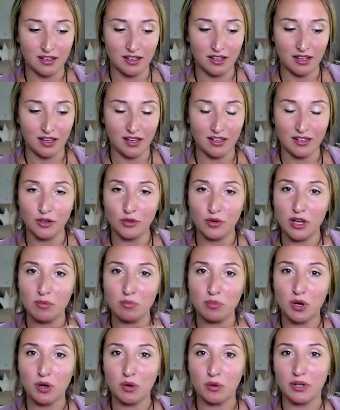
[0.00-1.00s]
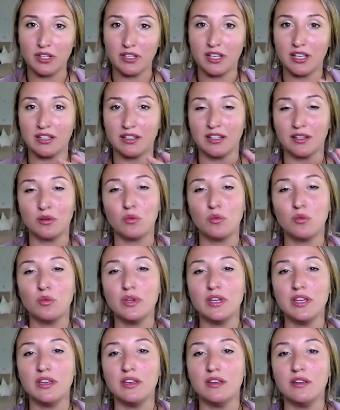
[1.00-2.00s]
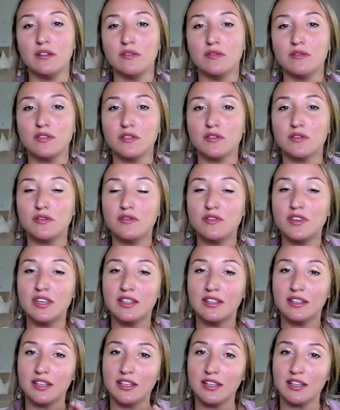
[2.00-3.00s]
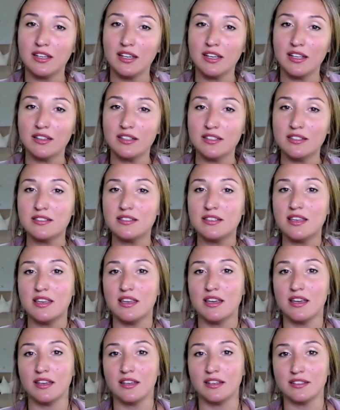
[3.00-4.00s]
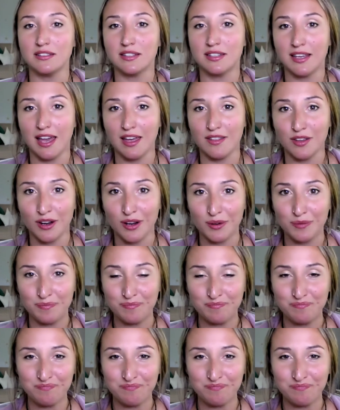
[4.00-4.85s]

And a great poet can like weave the feeling and the seeing together.